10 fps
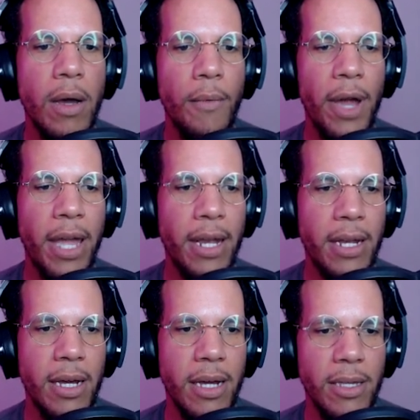Wait.
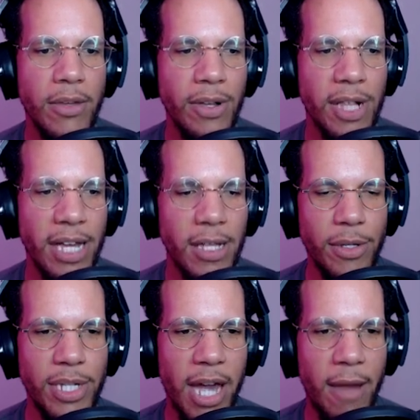You look like Luke
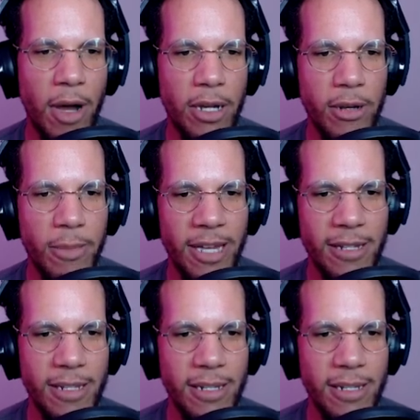Skywalker, man.